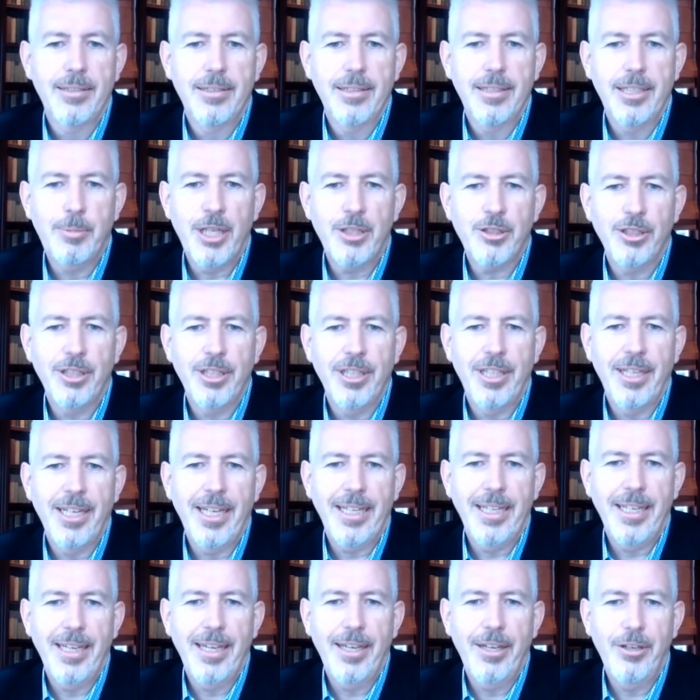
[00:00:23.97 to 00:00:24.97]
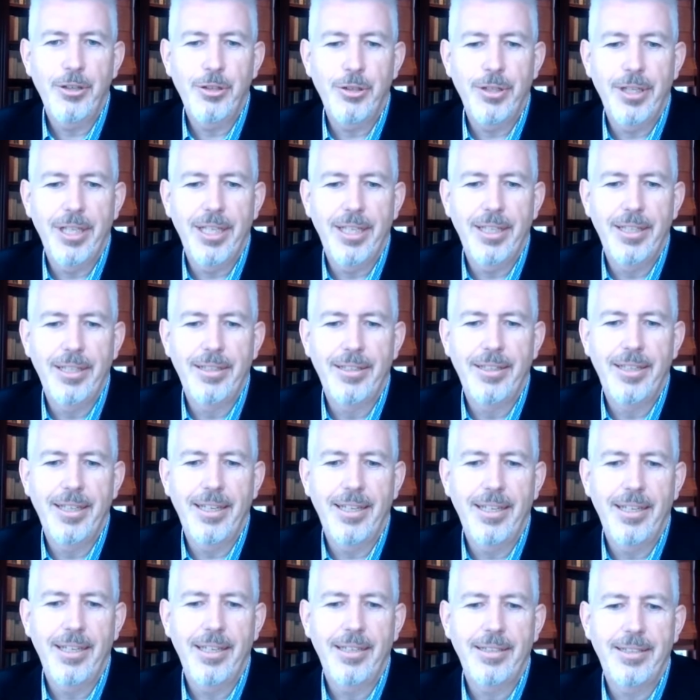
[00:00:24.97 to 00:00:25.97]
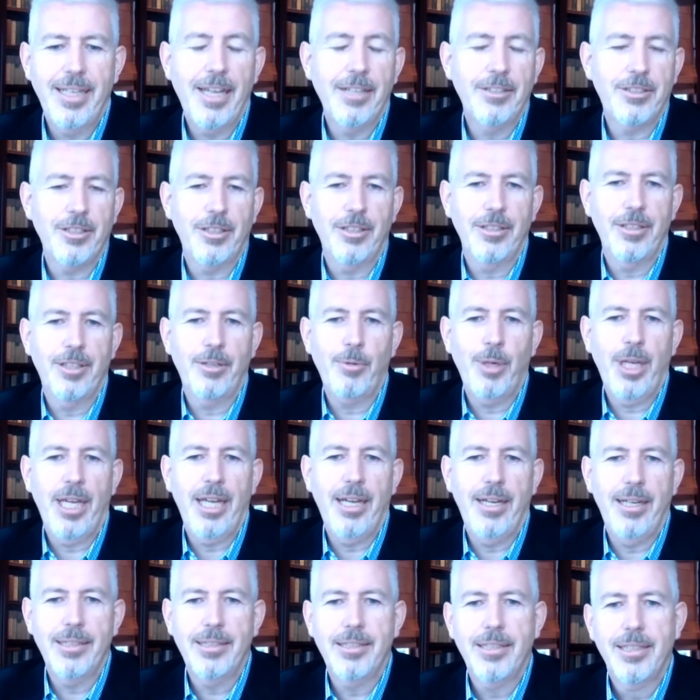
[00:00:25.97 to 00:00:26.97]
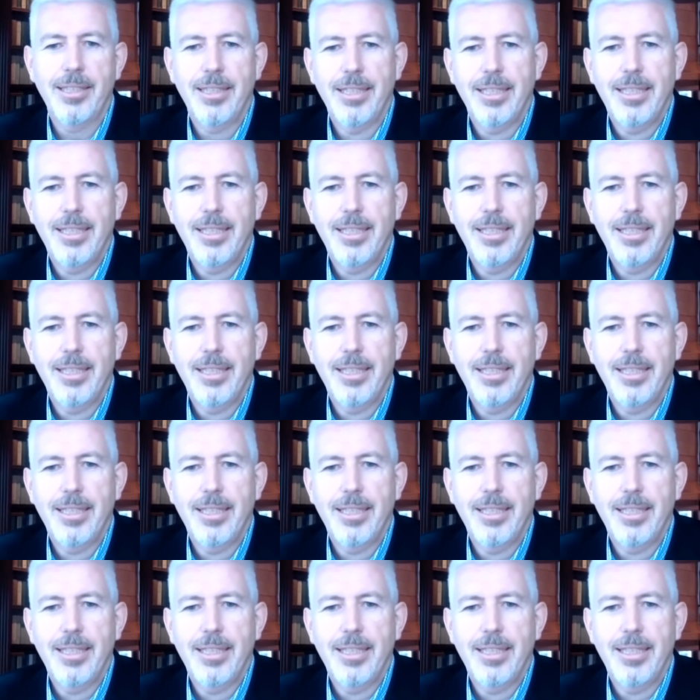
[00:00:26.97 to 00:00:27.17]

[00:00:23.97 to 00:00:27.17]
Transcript: especially the night out in the desert that we had.